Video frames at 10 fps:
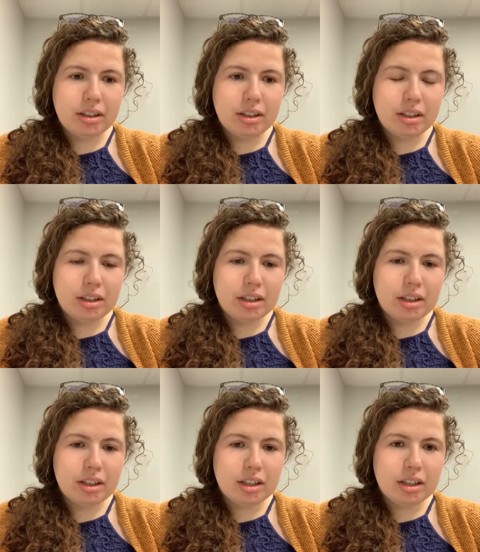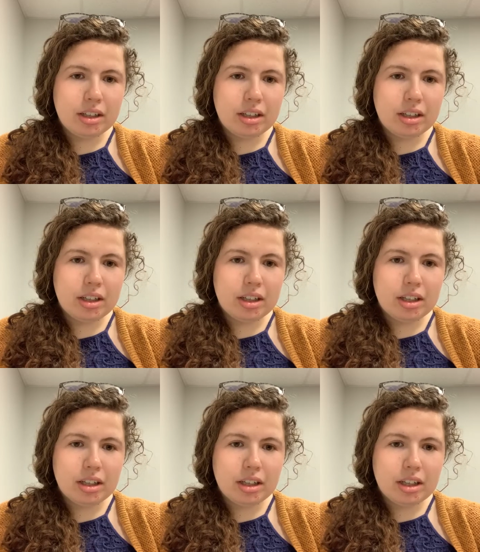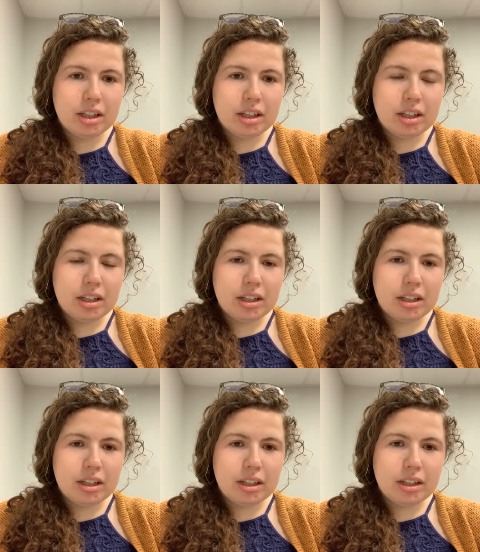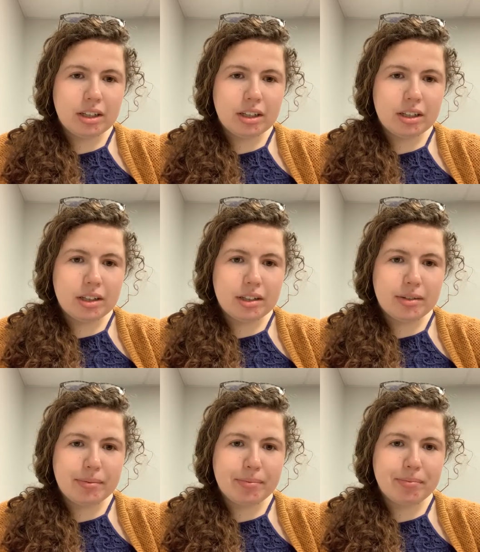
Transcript: [no speech]